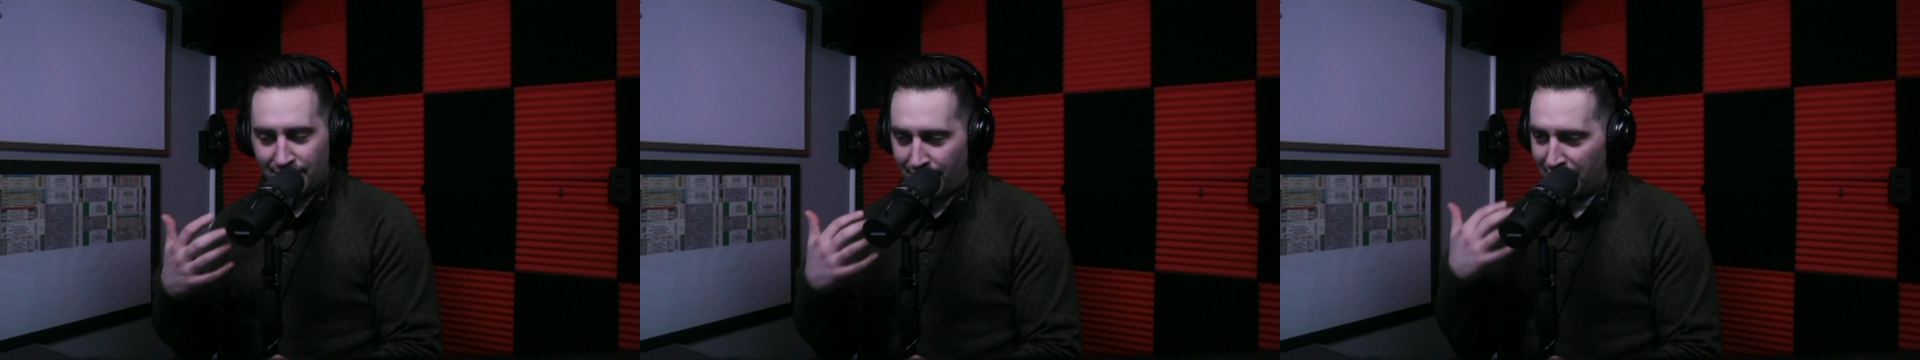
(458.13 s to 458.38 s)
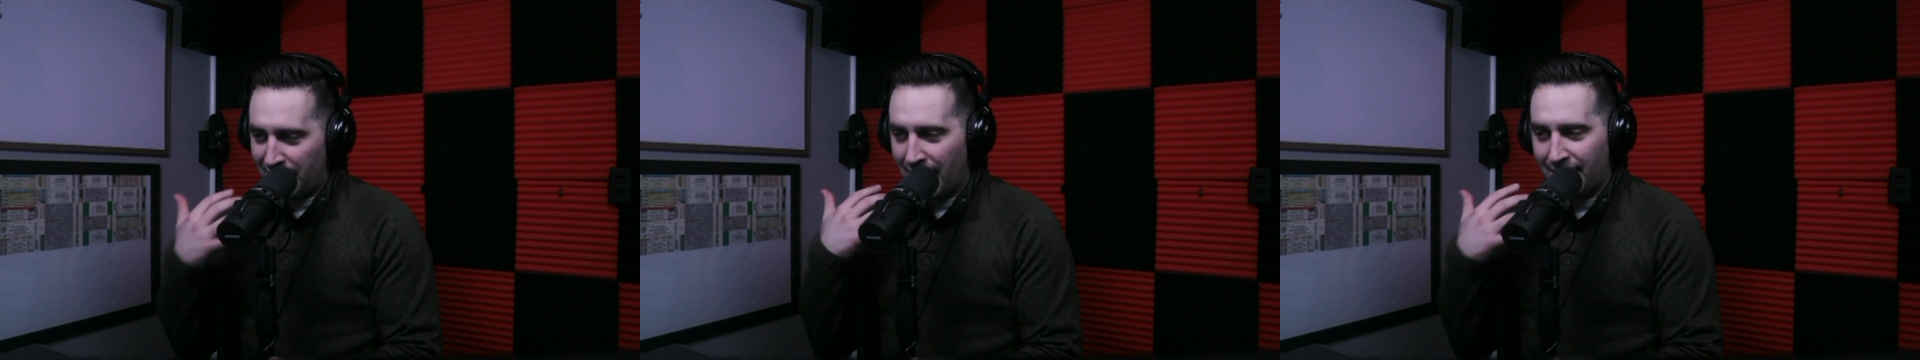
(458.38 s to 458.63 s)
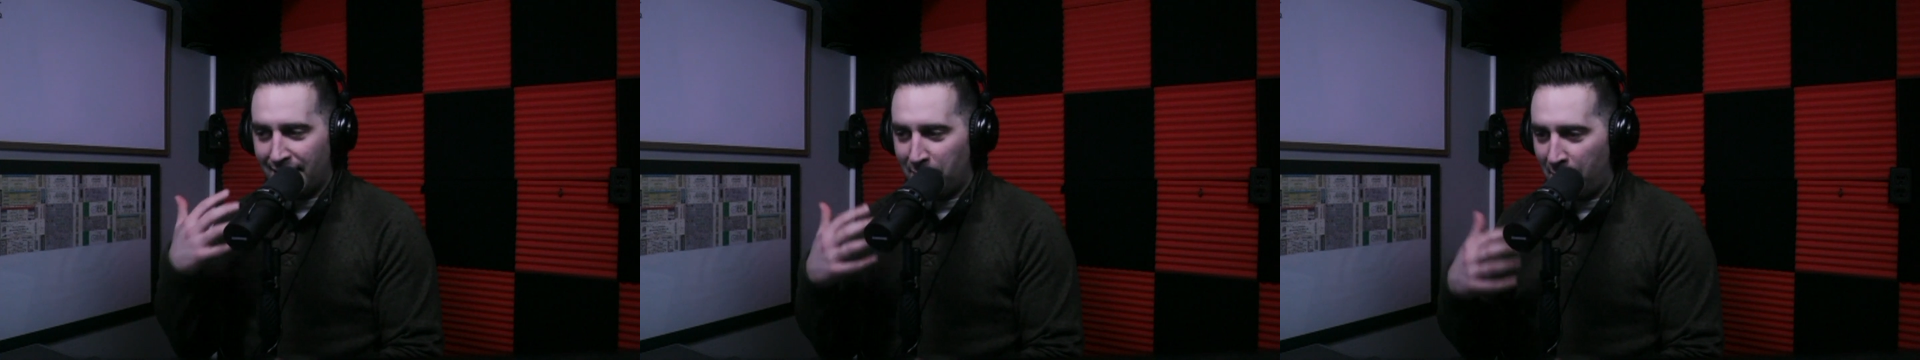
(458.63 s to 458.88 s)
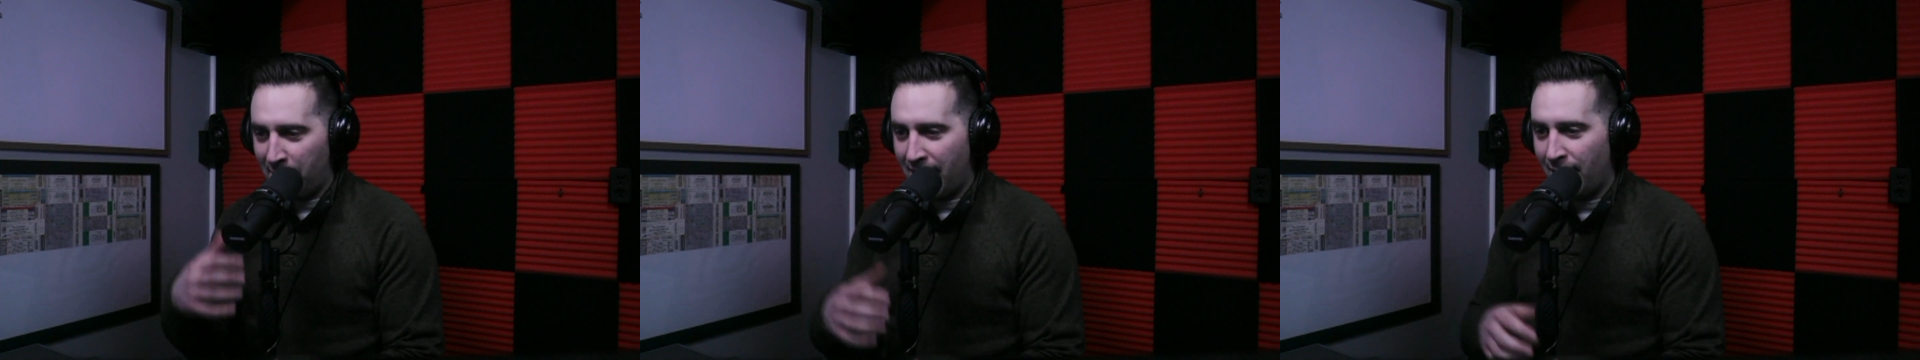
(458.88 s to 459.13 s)
I got it in
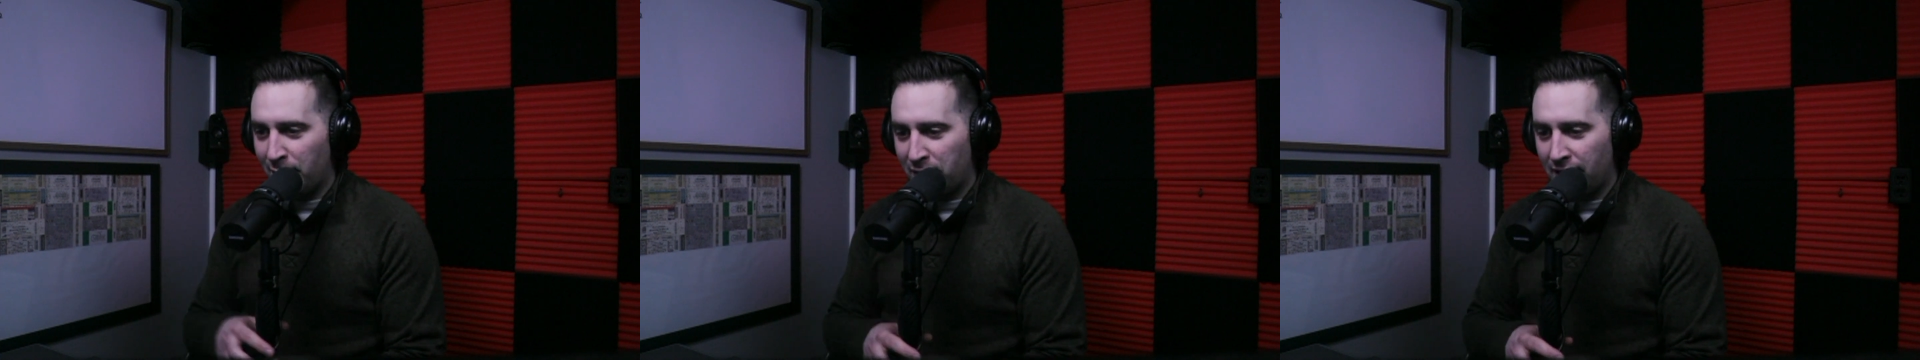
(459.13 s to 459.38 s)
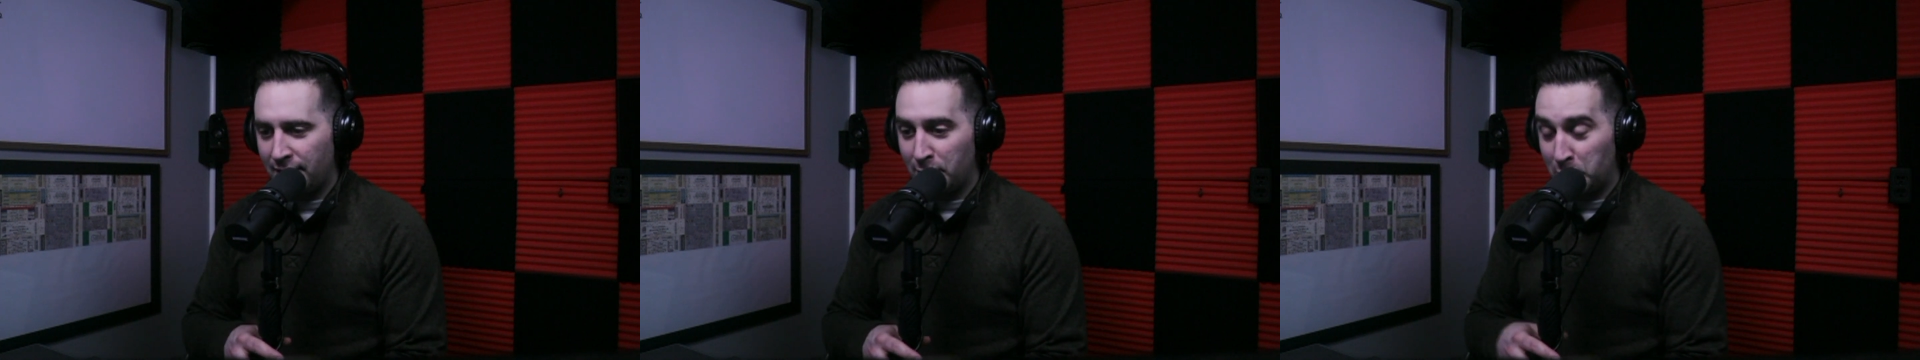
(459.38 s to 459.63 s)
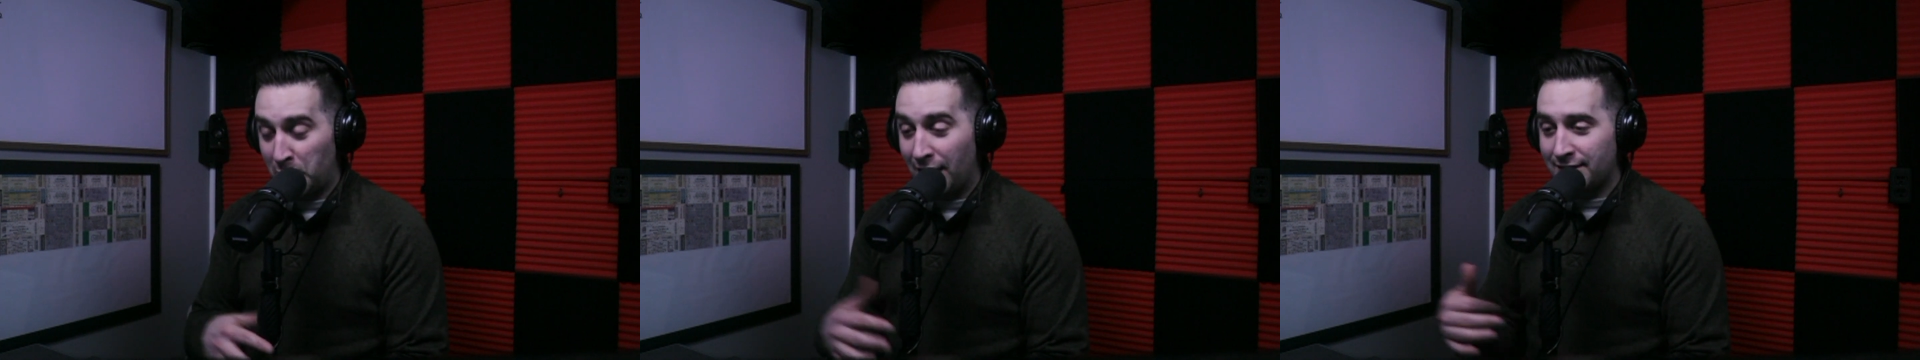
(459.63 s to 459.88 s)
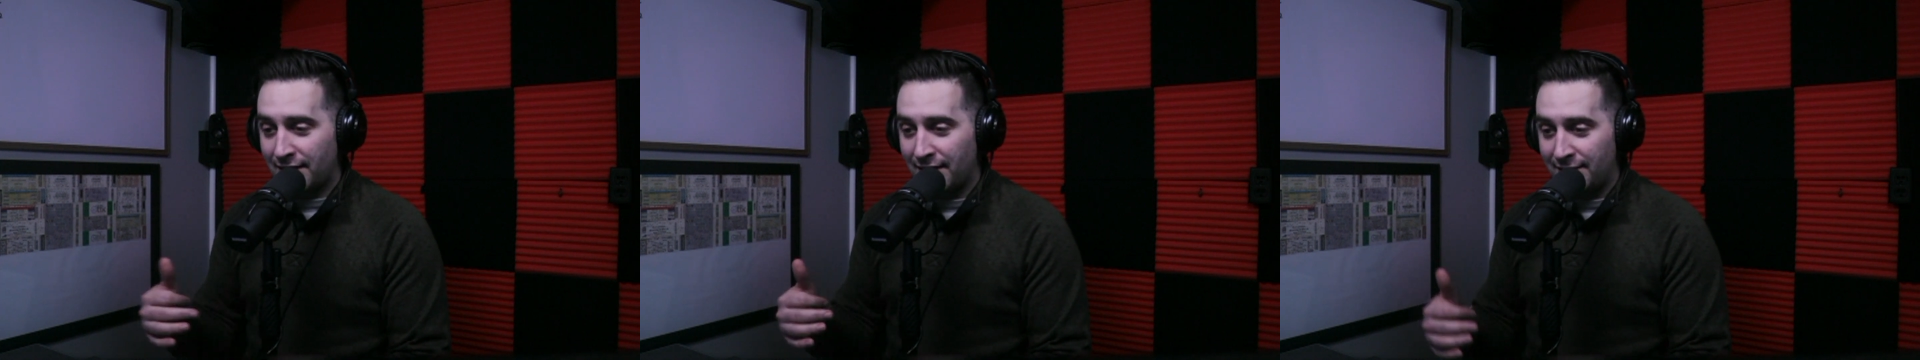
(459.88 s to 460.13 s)
my mouth, and
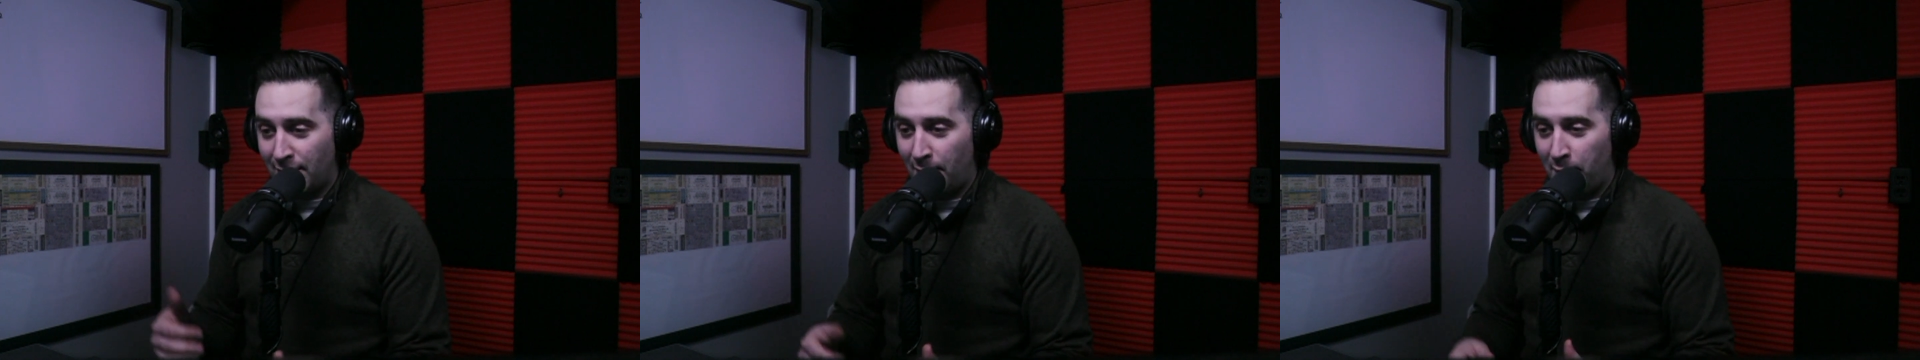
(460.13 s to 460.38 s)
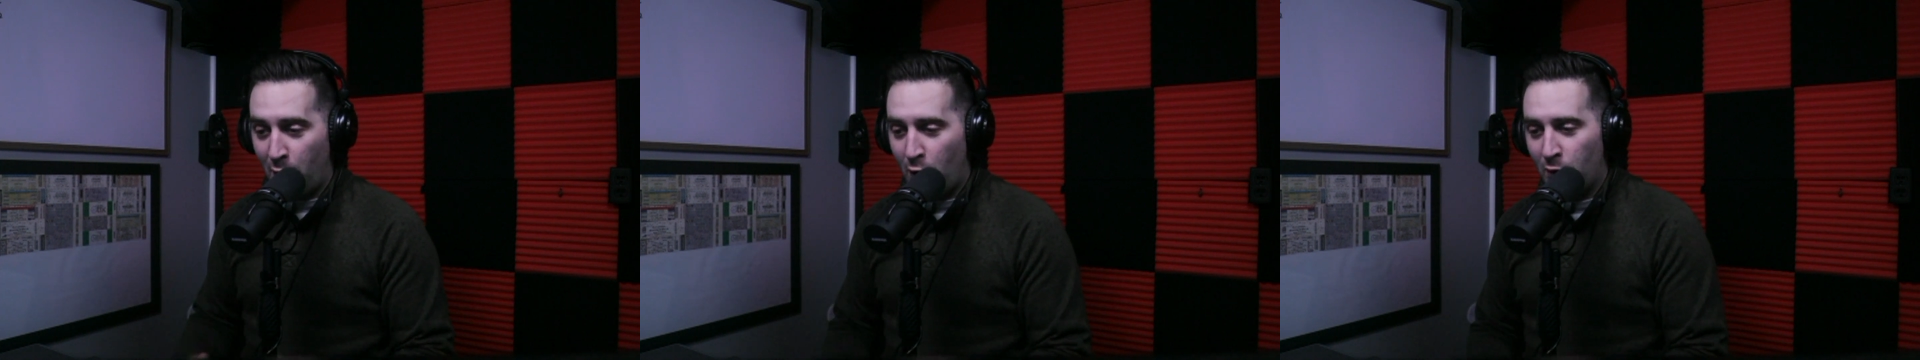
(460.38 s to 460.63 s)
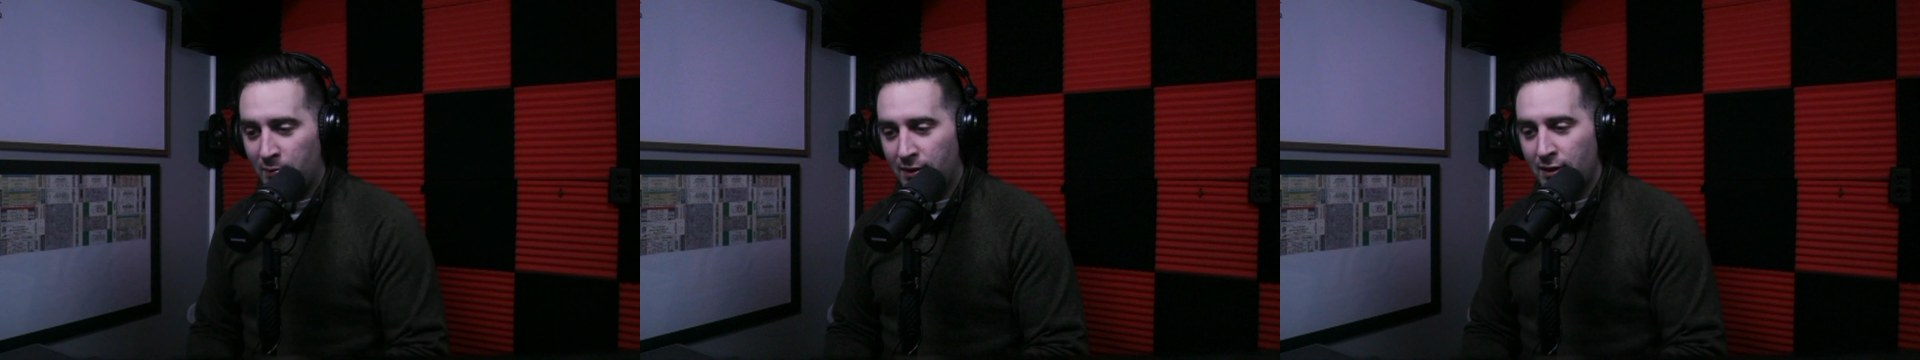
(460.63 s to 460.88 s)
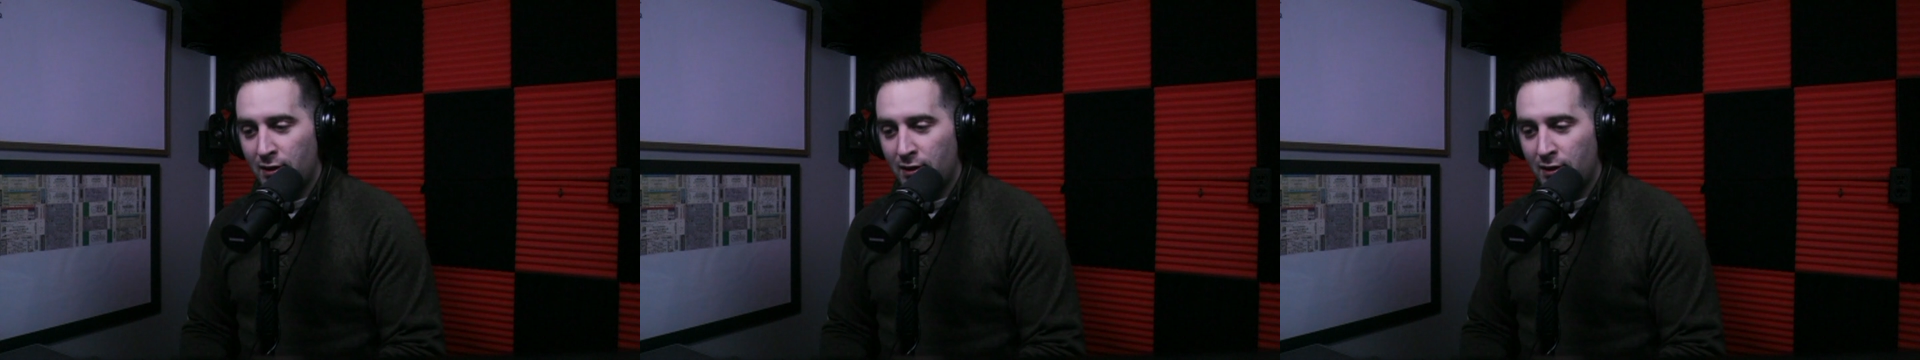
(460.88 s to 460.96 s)
Jessica had come home